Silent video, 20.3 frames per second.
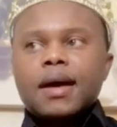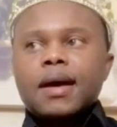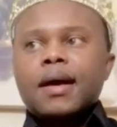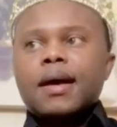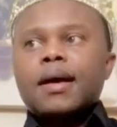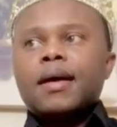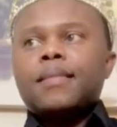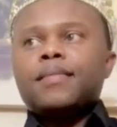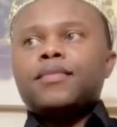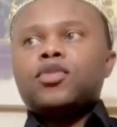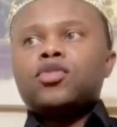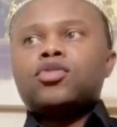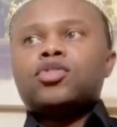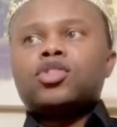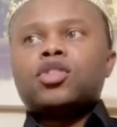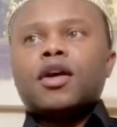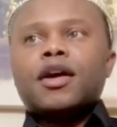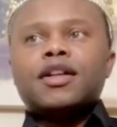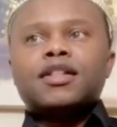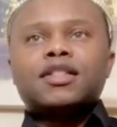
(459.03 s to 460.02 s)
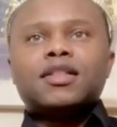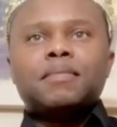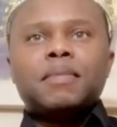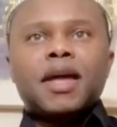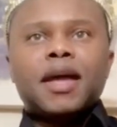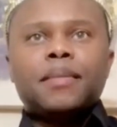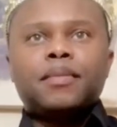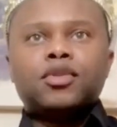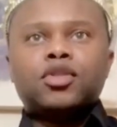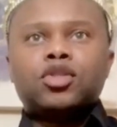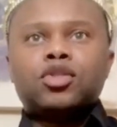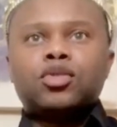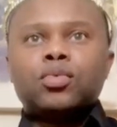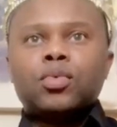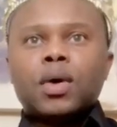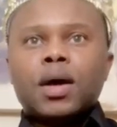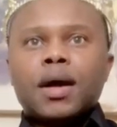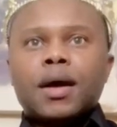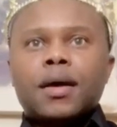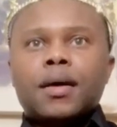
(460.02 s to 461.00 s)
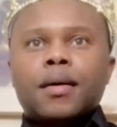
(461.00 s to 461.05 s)
um, you're starting to be able to
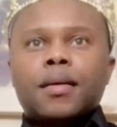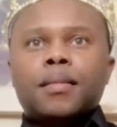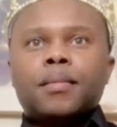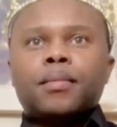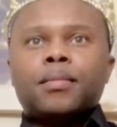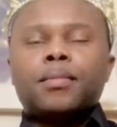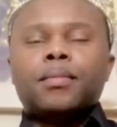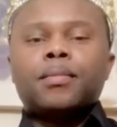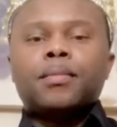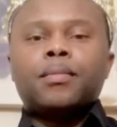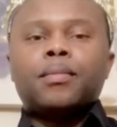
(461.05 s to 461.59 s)
um,